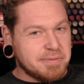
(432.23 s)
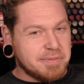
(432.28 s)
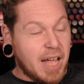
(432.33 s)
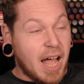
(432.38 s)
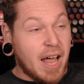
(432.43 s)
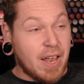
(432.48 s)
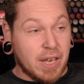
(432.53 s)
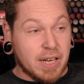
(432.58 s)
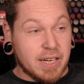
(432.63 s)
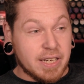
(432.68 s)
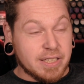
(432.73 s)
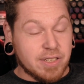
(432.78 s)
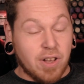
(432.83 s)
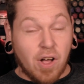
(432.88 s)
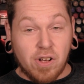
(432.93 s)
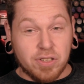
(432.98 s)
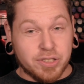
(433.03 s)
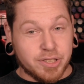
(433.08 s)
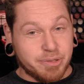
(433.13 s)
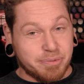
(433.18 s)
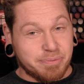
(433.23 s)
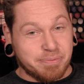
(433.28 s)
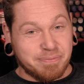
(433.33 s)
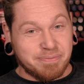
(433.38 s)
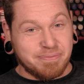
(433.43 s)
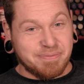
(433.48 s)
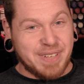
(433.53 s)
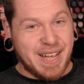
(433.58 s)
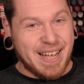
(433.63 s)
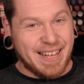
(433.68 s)
I think it's awesome.
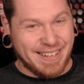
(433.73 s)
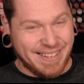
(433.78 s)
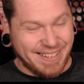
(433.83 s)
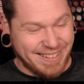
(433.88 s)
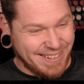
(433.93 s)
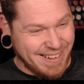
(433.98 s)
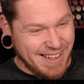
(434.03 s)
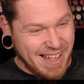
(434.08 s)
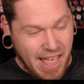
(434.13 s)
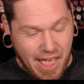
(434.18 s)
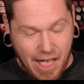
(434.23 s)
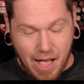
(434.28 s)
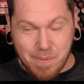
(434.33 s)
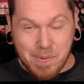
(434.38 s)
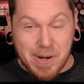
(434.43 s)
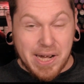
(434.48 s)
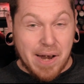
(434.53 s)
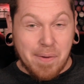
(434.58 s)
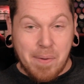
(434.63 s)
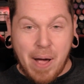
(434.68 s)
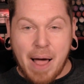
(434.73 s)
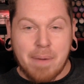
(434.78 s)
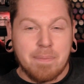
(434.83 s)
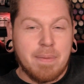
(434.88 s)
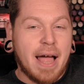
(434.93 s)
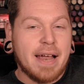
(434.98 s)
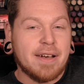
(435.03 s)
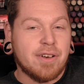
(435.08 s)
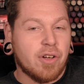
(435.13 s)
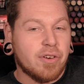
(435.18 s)
I mean, I
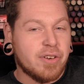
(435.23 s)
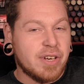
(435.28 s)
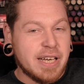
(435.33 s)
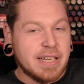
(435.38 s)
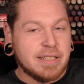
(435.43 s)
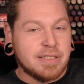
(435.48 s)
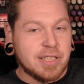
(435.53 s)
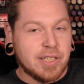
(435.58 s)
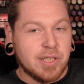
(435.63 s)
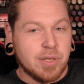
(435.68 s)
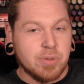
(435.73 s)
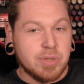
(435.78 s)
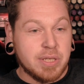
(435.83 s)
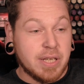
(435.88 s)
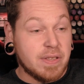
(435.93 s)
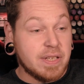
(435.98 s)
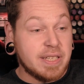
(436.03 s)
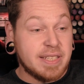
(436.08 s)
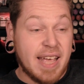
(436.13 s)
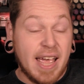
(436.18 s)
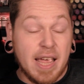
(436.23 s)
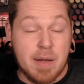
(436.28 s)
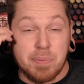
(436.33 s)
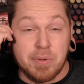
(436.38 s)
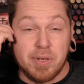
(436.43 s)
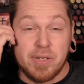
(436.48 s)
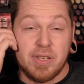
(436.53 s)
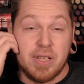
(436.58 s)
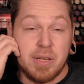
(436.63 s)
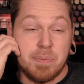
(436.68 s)
might not need to use it. The
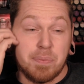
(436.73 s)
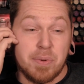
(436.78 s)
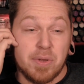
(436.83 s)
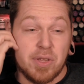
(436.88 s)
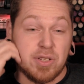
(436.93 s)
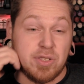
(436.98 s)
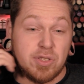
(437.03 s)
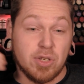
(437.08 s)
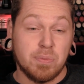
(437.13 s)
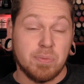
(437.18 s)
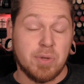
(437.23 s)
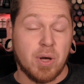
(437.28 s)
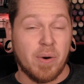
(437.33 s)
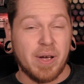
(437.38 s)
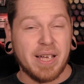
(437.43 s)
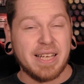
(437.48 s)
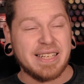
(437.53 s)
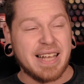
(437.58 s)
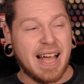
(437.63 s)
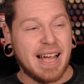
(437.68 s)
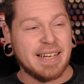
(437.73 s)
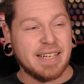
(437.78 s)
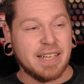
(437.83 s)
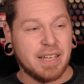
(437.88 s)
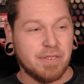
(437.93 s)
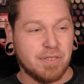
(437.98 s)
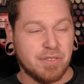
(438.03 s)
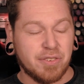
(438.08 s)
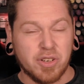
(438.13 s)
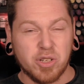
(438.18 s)
table and the tub, though, it is
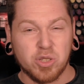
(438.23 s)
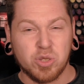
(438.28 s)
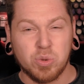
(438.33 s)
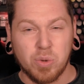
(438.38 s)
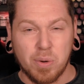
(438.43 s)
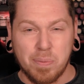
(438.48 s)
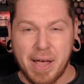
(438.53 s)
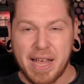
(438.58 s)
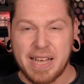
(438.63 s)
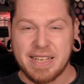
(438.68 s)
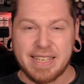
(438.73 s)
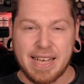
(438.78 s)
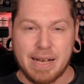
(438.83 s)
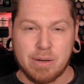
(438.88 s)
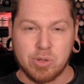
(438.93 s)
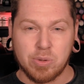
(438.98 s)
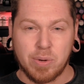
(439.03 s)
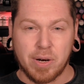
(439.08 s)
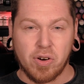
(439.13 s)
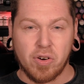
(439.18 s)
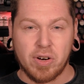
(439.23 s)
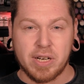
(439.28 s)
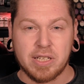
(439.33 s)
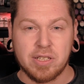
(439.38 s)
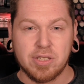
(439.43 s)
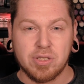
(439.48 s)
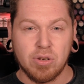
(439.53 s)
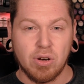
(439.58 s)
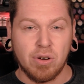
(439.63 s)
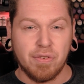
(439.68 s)
ideal if I go to a mate's house who ain't got any
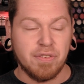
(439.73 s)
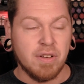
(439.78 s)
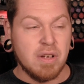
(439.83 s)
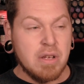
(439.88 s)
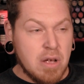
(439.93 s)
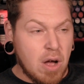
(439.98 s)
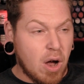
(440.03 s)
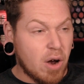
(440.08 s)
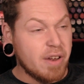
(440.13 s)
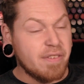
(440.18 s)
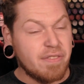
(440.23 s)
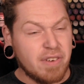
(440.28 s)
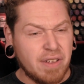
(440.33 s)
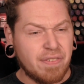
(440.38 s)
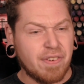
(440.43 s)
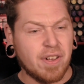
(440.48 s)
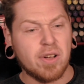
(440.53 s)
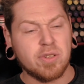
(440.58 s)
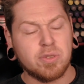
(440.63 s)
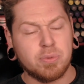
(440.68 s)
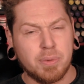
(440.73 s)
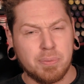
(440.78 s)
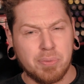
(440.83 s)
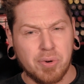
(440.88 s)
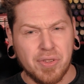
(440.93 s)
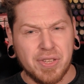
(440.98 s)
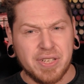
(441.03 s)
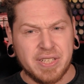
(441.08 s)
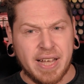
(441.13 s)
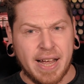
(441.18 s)
stuff, or even if I go to my
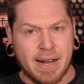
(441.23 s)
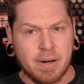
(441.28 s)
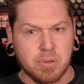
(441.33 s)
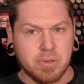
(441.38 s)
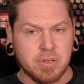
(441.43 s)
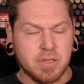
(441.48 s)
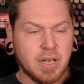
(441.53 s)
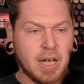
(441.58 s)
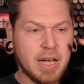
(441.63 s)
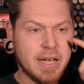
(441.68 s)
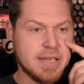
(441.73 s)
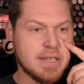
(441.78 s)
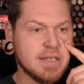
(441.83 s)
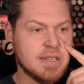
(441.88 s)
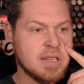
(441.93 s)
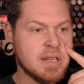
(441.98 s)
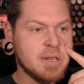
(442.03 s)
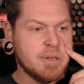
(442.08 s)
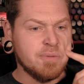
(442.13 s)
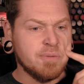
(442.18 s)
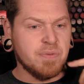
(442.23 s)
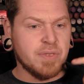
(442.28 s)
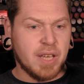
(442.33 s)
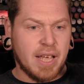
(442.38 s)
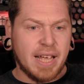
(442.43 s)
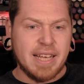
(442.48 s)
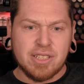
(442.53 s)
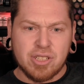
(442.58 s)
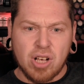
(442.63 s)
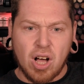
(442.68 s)
brother's house and
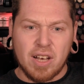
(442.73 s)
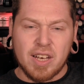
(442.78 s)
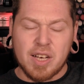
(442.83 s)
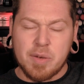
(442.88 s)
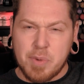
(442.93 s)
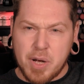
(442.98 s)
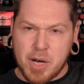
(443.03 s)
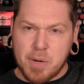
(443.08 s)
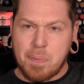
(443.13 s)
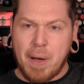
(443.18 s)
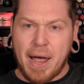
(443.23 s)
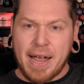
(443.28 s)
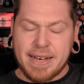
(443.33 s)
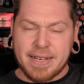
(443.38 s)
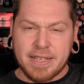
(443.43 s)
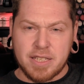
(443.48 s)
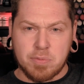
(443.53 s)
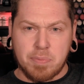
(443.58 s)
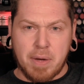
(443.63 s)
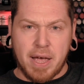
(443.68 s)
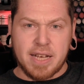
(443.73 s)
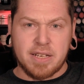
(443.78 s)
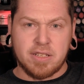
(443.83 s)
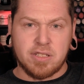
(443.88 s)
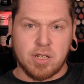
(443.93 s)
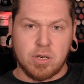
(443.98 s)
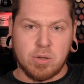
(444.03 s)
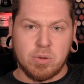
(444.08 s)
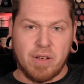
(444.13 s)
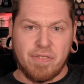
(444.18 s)
he's got a limited painting space.
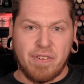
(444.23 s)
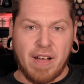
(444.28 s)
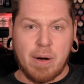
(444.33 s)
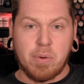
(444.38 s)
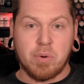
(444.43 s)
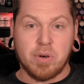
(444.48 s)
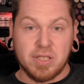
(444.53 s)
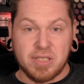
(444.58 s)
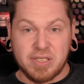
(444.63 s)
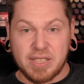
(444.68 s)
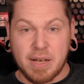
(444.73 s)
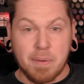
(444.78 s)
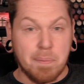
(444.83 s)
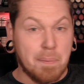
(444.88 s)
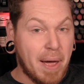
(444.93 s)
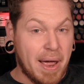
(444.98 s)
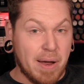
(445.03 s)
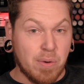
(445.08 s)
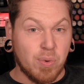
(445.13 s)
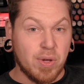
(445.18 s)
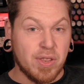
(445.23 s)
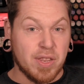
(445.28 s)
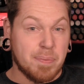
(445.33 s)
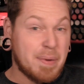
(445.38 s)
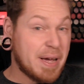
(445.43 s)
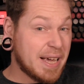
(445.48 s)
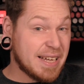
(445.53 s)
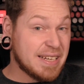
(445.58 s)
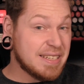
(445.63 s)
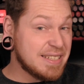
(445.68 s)
So if I want to sit and paint with him,
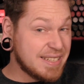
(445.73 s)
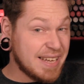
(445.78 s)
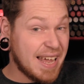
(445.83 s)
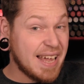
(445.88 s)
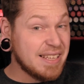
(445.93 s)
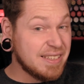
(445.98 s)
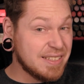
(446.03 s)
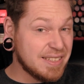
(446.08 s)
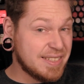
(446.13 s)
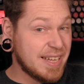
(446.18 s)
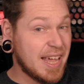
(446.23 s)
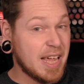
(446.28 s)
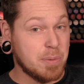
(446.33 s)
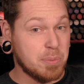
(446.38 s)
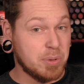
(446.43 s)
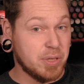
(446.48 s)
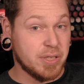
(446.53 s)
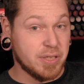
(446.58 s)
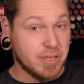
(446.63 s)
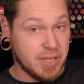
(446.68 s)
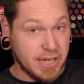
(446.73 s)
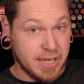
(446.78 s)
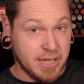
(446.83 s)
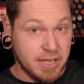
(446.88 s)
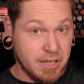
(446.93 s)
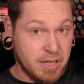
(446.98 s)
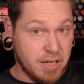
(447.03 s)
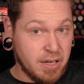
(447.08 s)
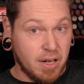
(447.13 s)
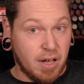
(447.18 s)
I can take the table and the
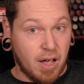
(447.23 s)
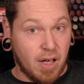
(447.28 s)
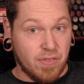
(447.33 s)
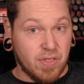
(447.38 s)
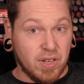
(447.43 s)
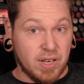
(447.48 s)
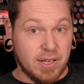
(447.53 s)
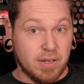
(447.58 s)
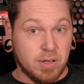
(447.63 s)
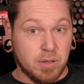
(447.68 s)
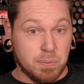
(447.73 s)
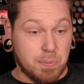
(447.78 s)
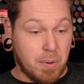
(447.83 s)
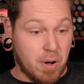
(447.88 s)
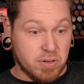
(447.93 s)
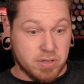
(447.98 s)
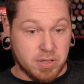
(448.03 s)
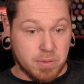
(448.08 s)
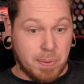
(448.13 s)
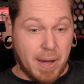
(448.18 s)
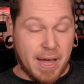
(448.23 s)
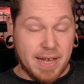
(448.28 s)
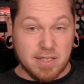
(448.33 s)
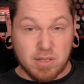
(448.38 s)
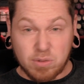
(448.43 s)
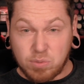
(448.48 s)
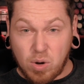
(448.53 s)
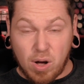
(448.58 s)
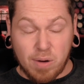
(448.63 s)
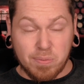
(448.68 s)
little box of paints
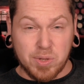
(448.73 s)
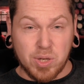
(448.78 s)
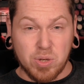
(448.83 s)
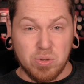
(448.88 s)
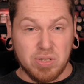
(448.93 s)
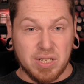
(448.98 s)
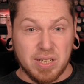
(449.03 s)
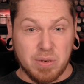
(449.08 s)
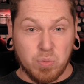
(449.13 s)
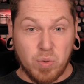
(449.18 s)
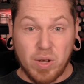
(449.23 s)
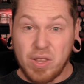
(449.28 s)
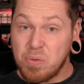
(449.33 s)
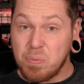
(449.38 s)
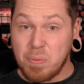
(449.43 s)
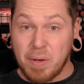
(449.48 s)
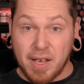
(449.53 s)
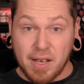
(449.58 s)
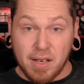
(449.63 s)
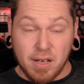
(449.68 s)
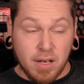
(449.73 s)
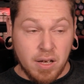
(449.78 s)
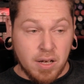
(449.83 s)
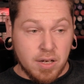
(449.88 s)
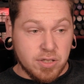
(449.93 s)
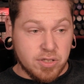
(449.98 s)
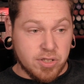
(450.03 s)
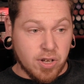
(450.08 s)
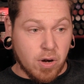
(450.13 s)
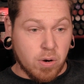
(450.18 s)
of what I'm using with me.
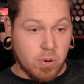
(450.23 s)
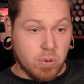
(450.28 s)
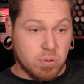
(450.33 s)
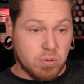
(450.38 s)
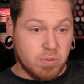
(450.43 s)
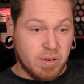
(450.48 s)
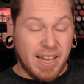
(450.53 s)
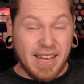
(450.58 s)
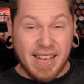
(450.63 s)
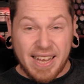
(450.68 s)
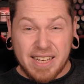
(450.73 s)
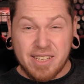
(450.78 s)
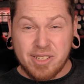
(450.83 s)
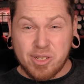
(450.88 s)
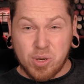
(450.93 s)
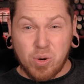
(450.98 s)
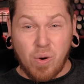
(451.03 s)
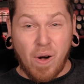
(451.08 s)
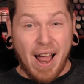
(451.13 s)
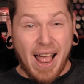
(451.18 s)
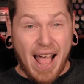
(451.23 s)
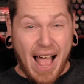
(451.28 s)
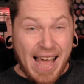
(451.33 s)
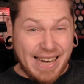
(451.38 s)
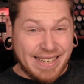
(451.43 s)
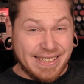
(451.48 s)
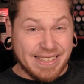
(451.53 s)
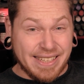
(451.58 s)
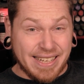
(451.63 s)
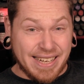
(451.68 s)
So it is quite
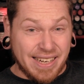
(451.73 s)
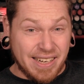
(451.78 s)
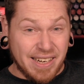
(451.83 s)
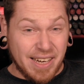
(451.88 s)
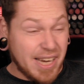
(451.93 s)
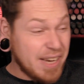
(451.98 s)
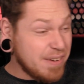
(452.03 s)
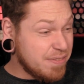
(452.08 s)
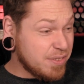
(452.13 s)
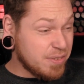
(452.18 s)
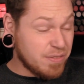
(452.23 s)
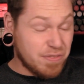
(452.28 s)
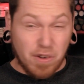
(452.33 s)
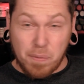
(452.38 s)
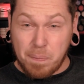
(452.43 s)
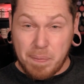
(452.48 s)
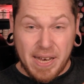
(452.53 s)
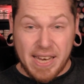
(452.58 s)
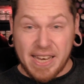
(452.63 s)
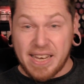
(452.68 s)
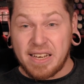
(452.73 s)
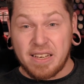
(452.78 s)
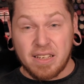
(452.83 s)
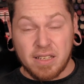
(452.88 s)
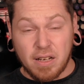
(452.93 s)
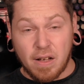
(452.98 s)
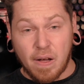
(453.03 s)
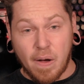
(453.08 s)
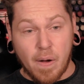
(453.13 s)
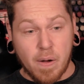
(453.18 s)
handy, even for me.
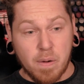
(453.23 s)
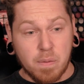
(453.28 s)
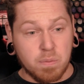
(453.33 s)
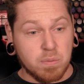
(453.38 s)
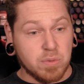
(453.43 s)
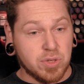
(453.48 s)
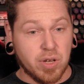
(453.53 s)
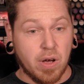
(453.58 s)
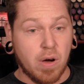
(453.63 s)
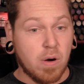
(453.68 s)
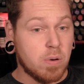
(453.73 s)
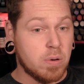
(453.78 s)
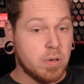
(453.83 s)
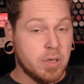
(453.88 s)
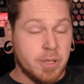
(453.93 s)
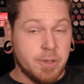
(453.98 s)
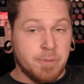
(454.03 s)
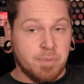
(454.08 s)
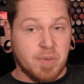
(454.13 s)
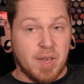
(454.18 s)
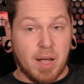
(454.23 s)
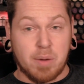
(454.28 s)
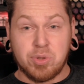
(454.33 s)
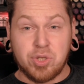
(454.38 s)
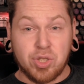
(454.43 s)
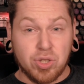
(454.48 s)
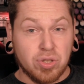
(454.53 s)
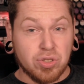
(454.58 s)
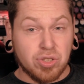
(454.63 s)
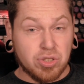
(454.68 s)
So I'm
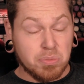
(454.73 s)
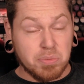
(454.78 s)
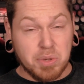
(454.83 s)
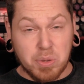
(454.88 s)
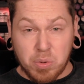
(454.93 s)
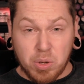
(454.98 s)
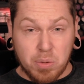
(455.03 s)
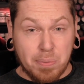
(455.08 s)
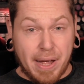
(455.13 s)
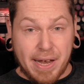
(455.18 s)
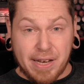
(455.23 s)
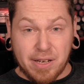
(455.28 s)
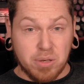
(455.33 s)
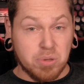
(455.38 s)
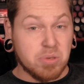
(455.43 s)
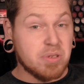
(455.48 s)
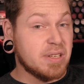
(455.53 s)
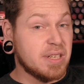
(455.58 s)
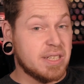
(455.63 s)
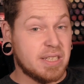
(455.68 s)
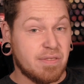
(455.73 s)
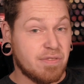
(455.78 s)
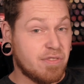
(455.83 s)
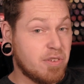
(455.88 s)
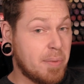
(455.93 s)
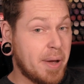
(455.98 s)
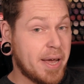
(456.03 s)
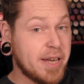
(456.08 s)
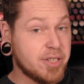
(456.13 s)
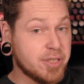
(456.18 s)
sure somebody will make use of this
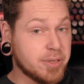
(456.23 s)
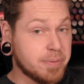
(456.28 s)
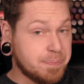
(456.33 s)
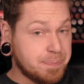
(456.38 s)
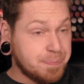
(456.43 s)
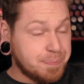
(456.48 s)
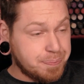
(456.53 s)
information.